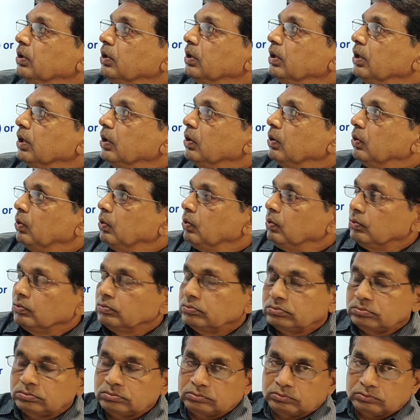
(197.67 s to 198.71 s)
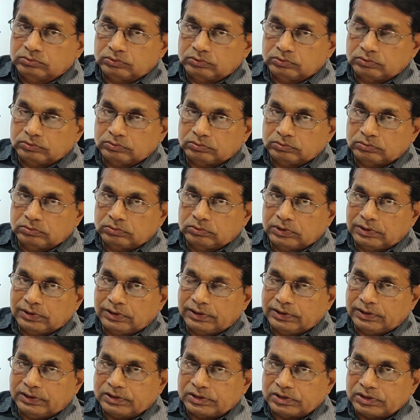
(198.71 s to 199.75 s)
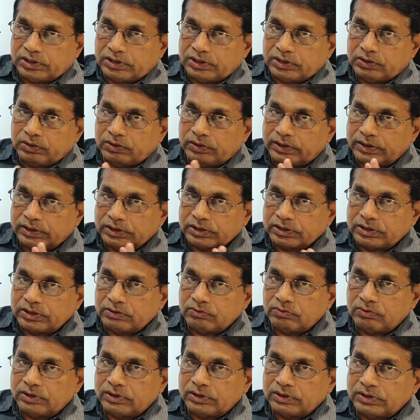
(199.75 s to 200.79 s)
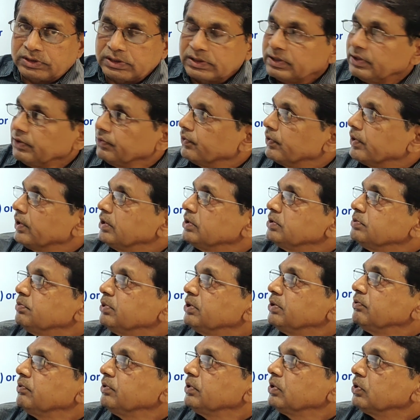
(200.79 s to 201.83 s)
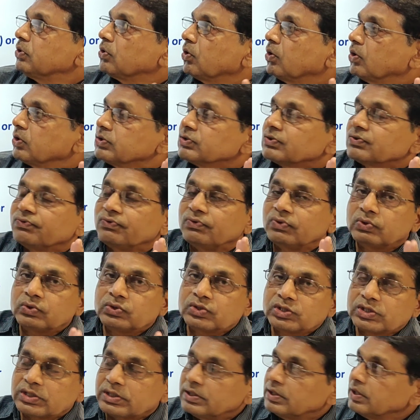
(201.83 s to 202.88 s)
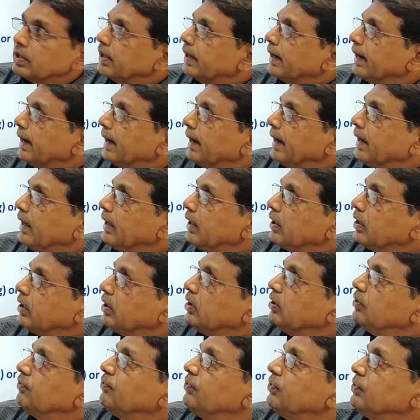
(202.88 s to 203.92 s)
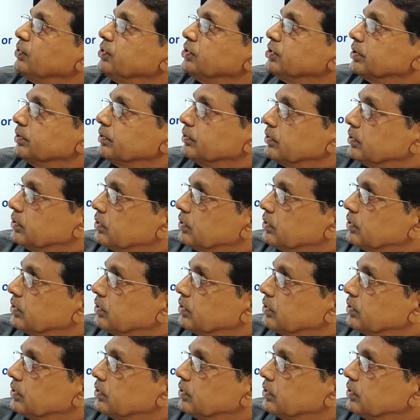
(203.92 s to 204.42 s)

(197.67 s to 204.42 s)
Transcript: Now, let us try to understand what is the difference between transfusion and infusion.